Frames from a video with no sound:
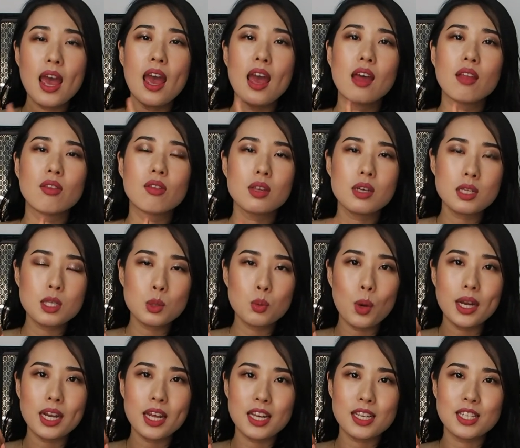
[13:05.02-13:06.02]
and this
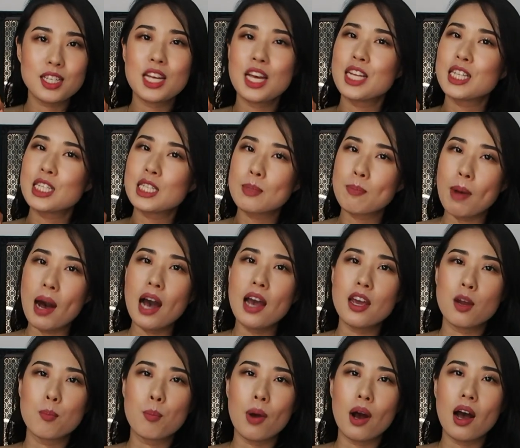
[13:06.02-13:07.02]
one is
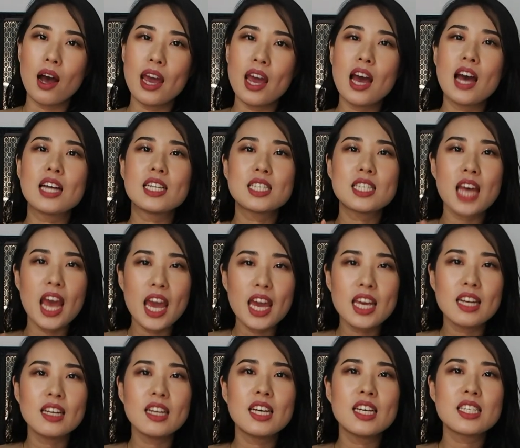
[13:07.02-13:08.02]
inspired by a
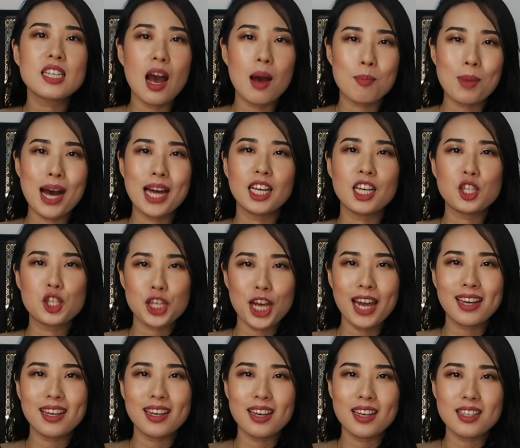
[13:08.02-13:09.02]
tailored Armani
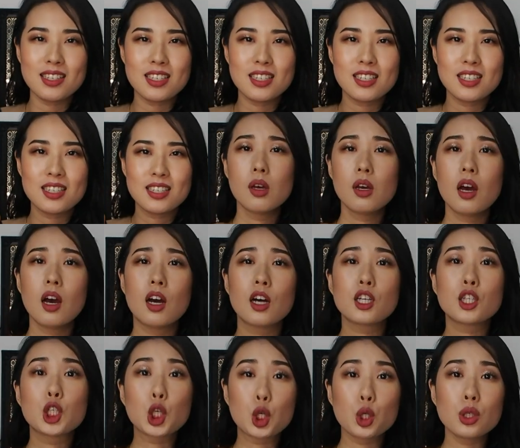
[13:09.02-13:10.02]
jacket. A
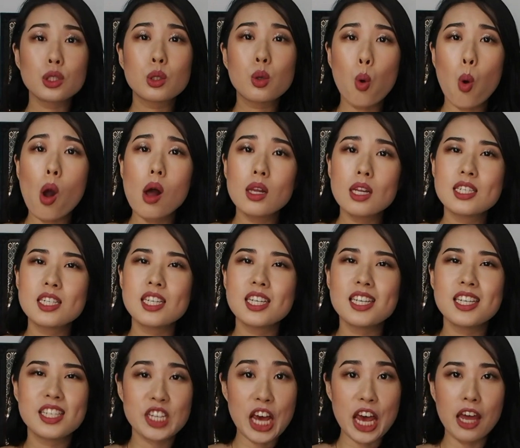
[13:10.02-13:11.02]
good
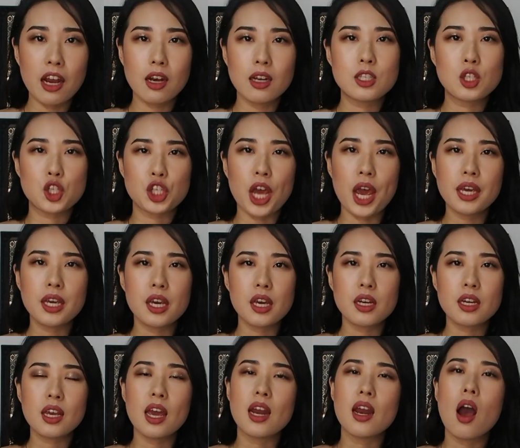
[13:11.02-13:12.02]
quality tailored
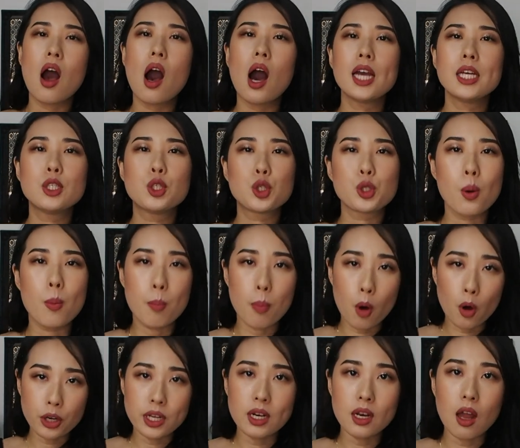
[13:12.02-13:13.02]
jacket can hide your
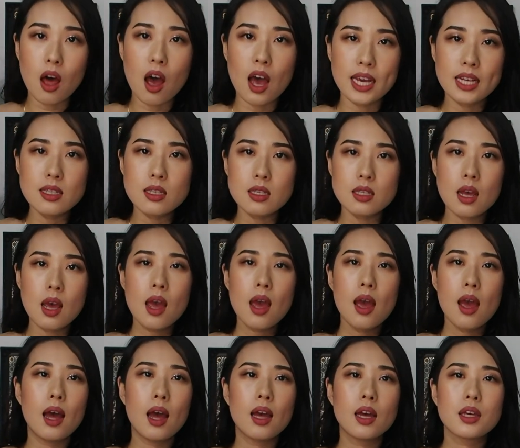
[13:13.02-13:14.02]
body lines,
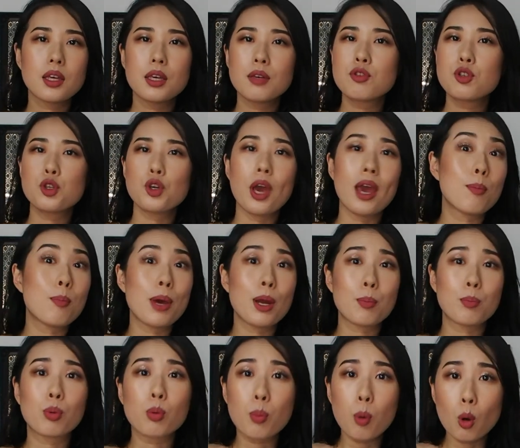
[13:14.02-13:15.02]
gives you a
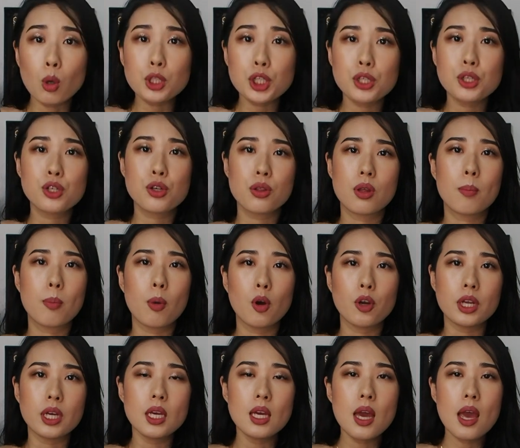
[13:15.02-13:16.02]
better proportion to the
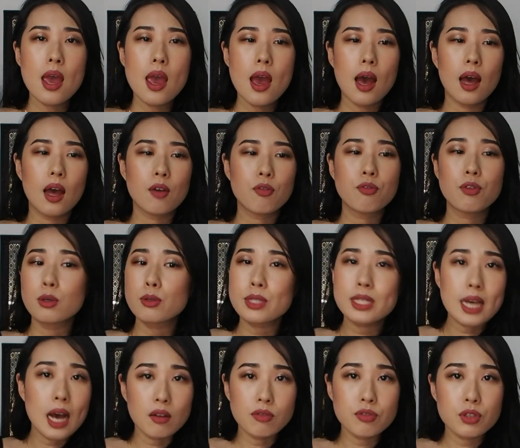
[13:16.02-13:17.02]
body, feels
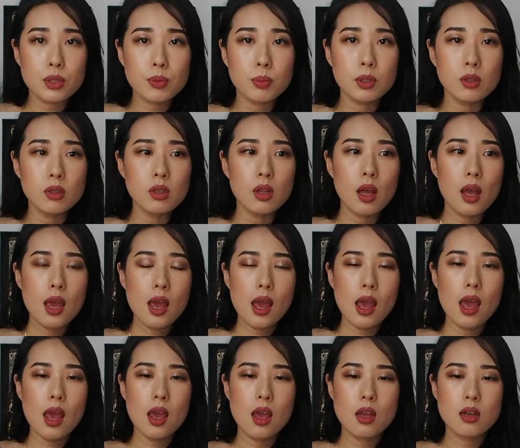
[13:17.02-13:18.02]
comfortable,
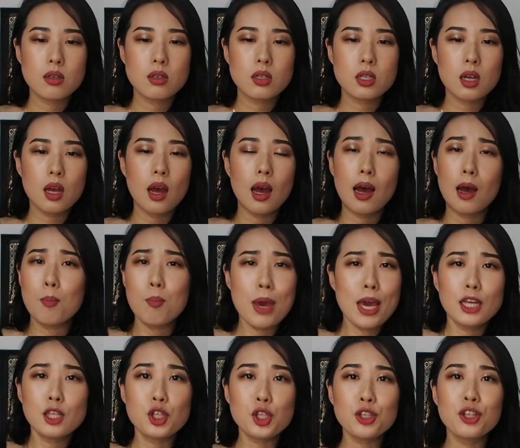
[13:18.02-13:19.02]
and
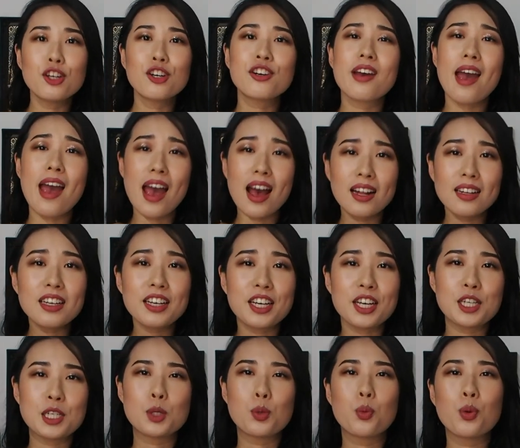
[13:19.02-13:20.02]
makes you look
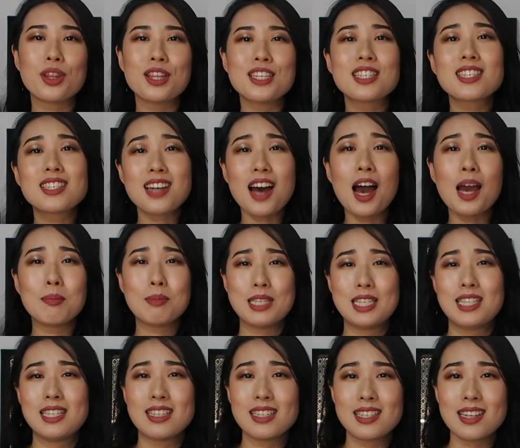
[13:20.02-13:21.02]
elegant with its
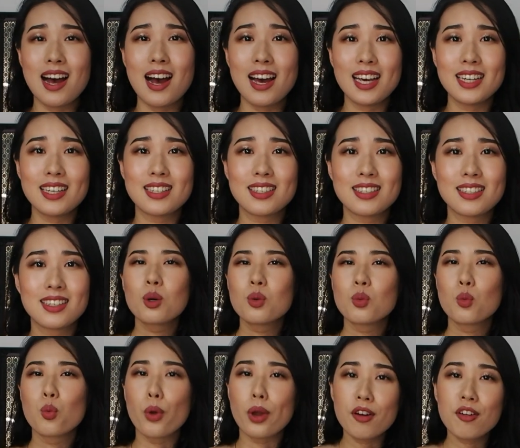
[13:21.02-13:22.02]
timeless design.
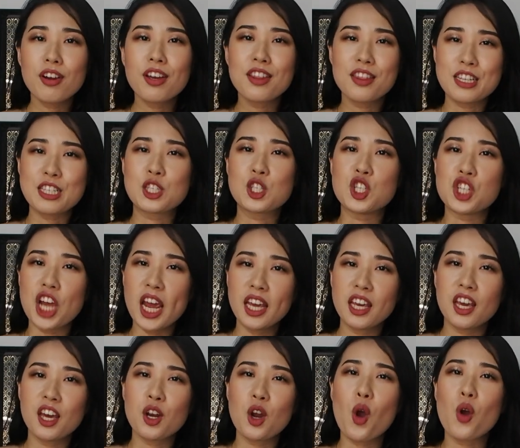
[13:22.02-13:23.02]
Wearing this
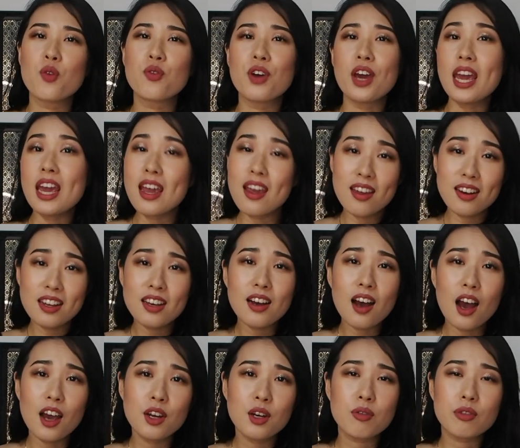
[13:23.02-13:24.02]
jacket over any
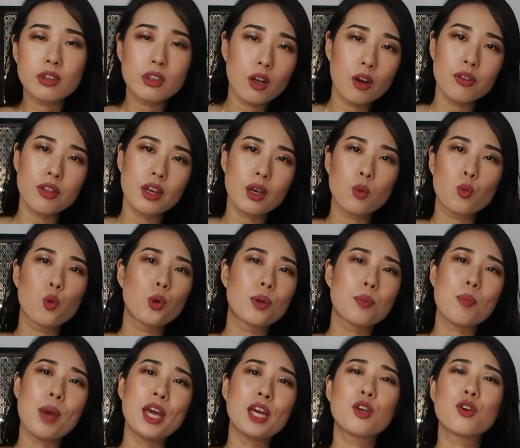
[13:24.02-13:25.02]
kind of clothing
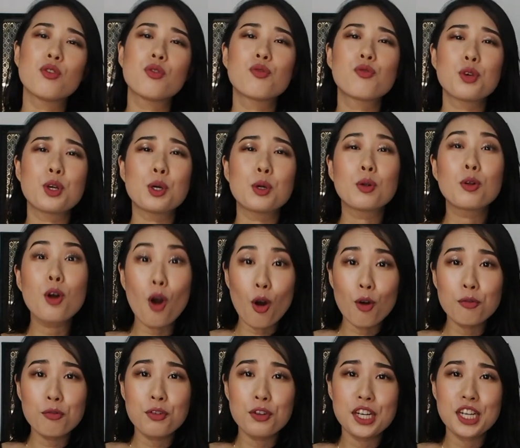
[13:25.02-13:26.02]
would make you feel
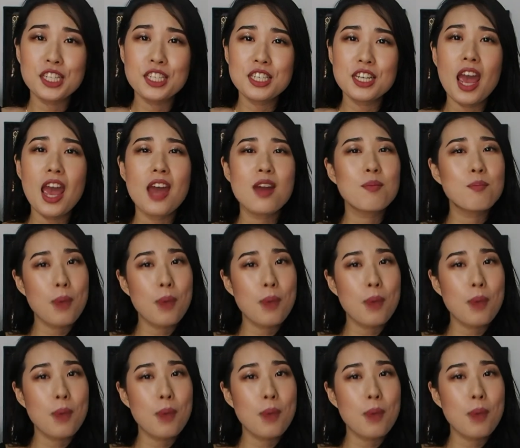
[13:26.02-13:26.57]
confident and